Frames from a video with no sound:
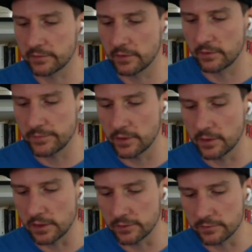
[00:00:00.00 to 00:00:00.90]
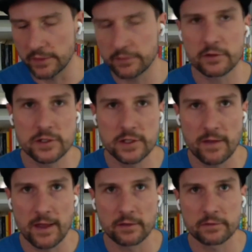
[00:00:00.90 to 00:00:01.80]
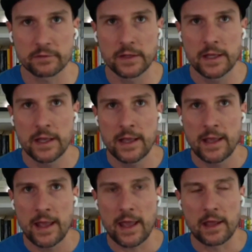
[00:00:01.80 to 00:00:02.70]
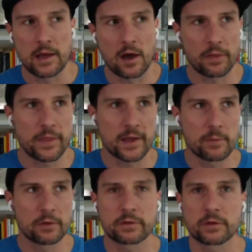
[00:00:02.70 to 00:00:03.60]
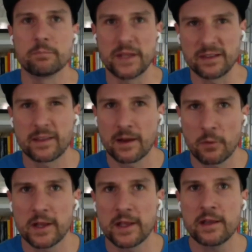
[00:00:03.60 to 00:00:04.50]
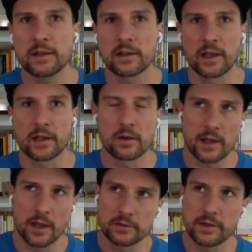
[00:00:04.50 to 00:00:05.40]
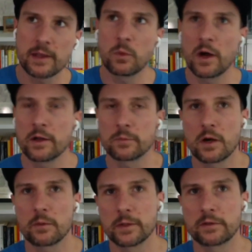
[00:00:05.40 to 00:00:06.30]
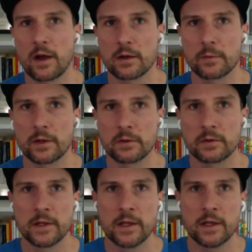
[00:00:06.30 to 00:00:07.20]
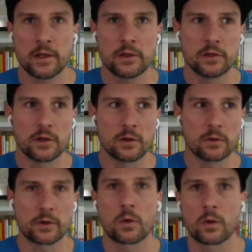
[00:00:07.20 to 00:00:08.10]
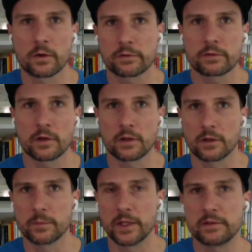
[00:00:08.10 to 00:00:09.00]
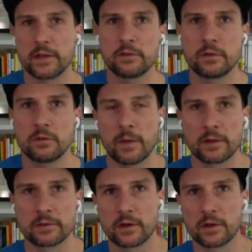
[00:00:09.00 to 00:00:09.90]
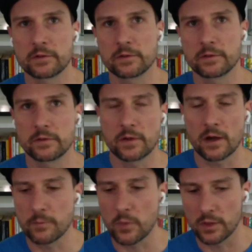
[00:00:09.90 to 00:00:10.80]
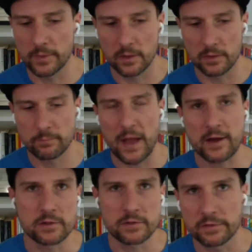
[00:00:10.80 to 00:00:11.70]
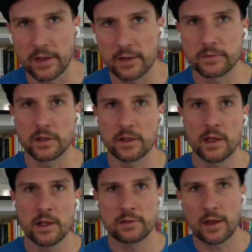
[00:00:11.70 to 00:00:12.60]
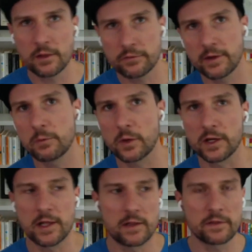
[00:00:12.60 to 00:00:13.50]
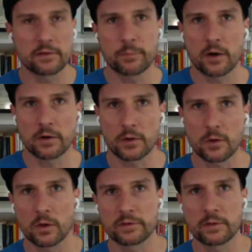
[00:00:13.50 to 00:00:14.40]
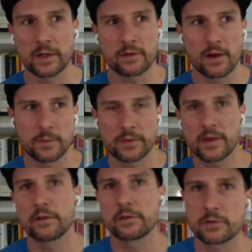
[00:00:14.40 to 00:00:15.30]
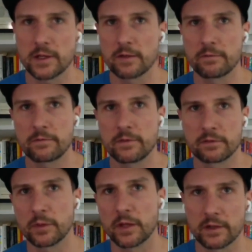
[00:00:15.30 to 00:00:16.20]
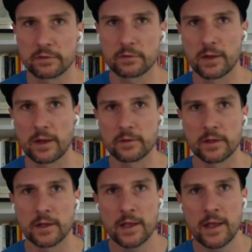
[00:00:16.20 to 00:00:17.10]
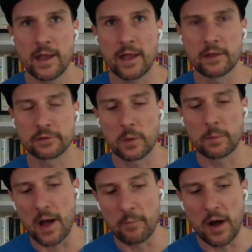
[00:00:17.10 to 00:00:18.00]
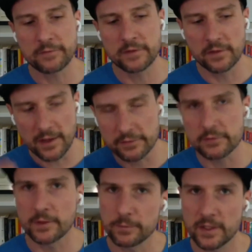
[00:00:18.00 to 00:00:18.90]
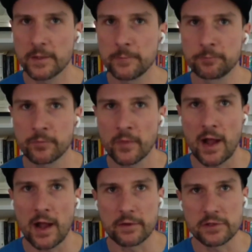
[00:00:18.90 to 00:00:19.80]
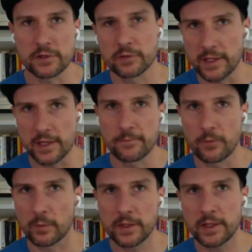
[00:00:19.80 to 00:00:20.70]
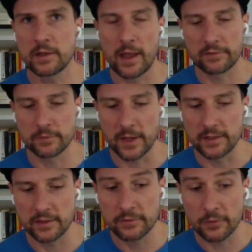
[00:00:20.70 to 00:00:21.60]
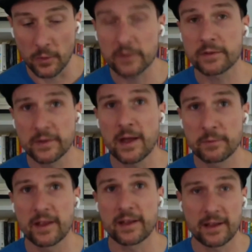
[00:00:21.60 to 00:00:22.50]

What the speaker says: of, I'll do research in advance and I'll think about certain beats that I want to hit. Like, okay, on day 1, I'll probably talk about, the course a little bit. Day 2, I might start to talk more about backcountry safety. Day 3, we're going to hit this part in the course. I might talk about the history of this place or whatever. And so I'm often kind of scripting, either just really informally, I have some ideas, or sometimes like I